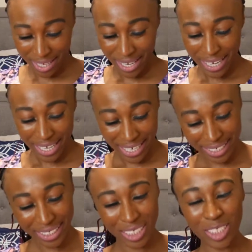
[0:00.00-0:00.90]
All right,
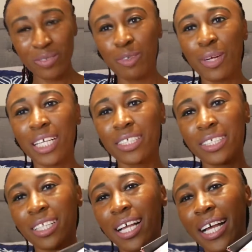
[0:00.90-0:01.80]
so this is what the box
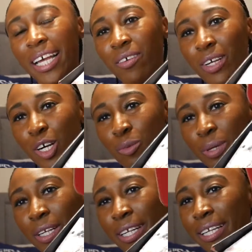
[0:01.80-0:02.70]
looks like when I
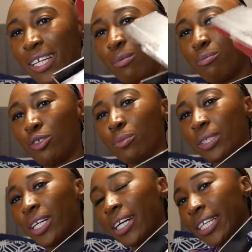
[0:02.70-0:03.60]
open it up. Oops,
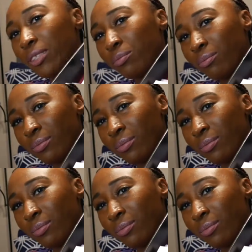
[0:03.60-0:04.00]
sorry.